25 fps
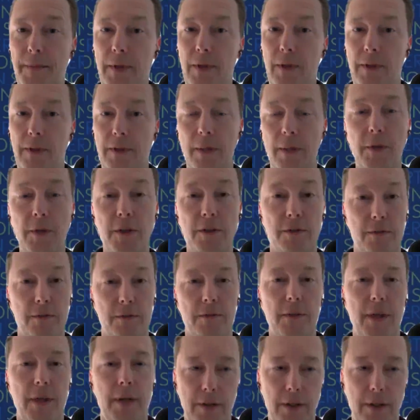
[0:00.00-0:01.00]
Because I'm just,
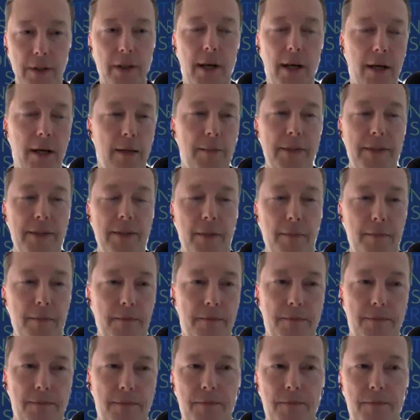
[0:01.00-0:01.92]
as an economist, I'm